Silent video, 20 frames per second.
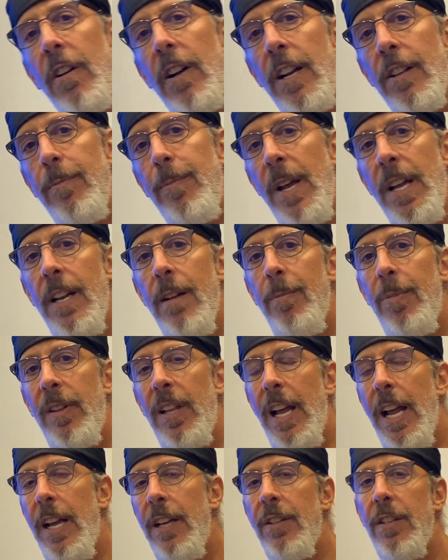has been in
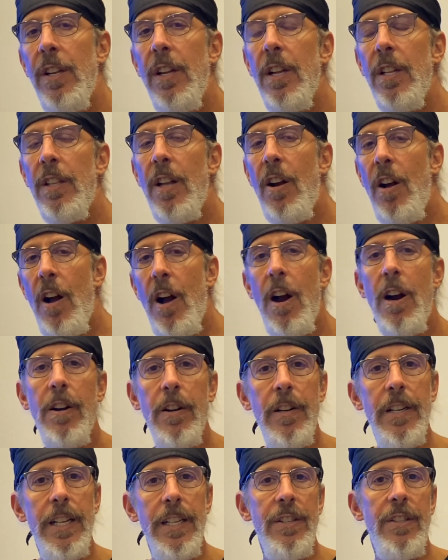place, the
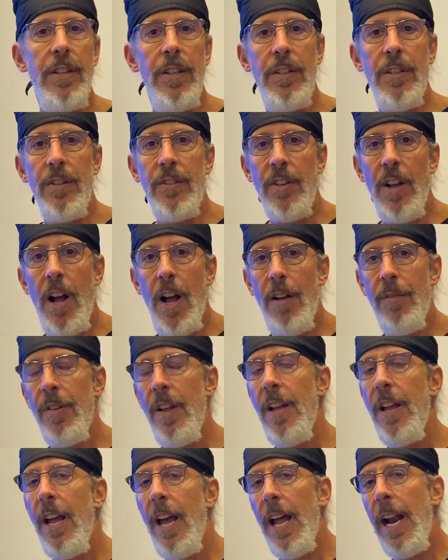harder it is to dissolve.
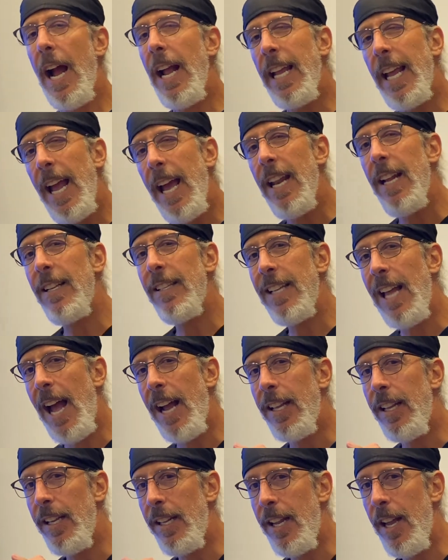And I can't
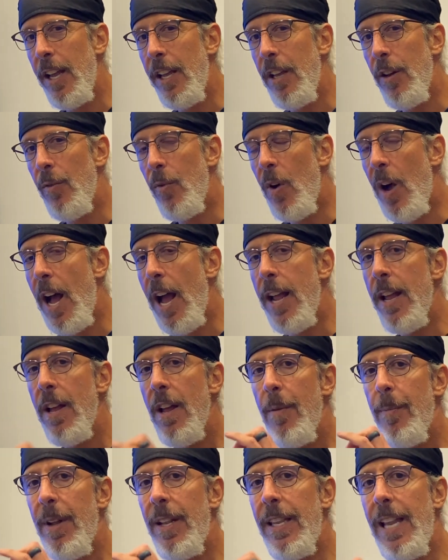exactly tell you why,
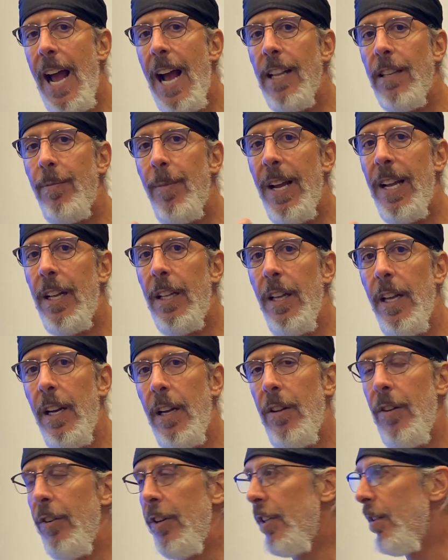but that's my
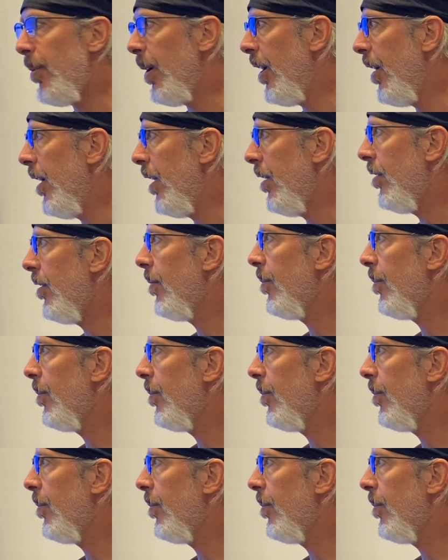clinical experience.